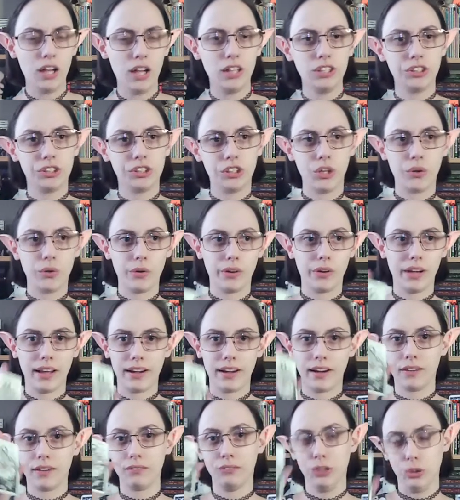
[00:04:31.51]
So you kind of
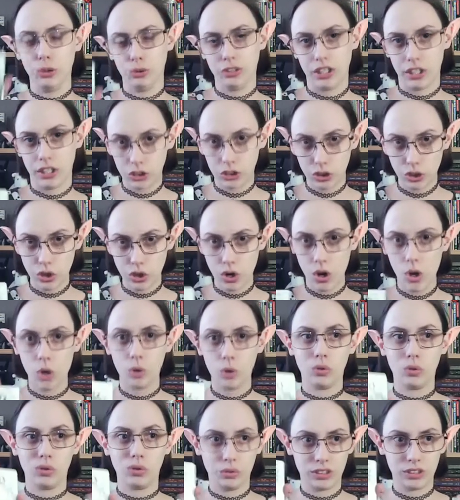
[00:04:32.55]
are losing
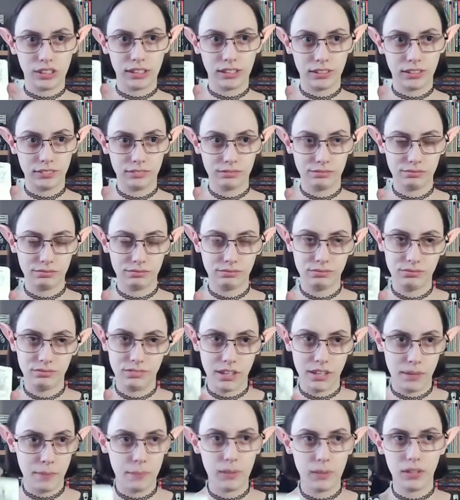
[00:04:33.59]
control, losing
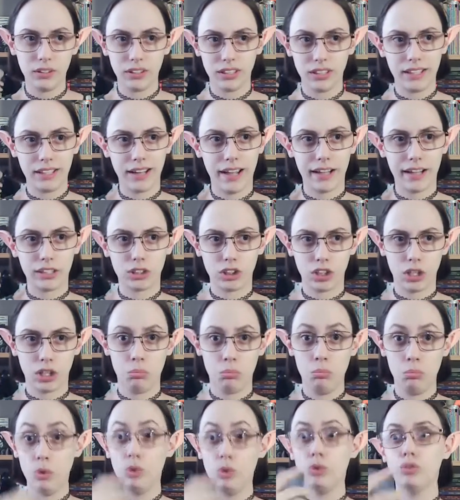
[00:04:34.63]
the ability to actually
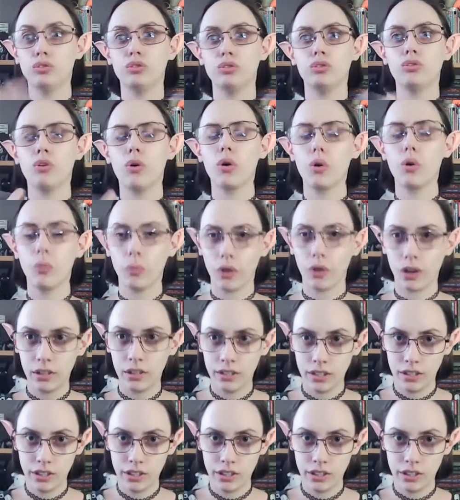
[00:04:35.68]
move forward.